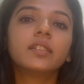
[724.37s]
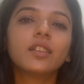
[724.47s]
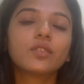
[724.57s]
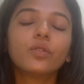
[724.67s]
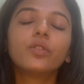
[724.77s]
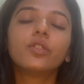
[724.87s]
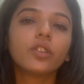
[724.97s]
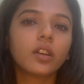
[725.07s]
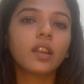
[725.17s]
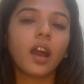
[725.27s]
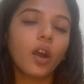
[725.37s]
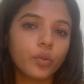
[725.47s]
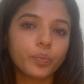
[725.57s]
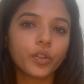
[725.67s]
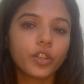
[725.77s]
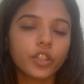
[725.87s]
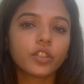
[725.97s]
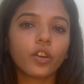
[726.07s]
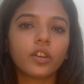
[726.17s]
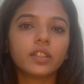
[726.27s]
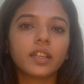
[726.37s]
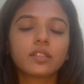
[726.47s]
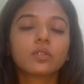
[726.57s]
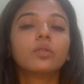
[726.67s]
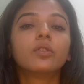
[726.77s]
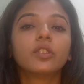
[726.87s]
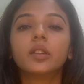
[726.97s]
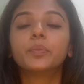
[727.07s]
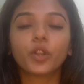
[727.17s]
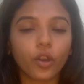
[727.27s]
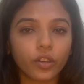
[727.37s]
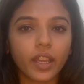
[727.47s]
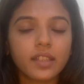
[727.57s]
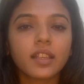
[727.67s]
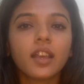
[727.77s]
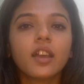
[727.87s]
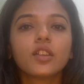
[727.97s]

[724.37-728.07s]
there's no real output or there's no real progress.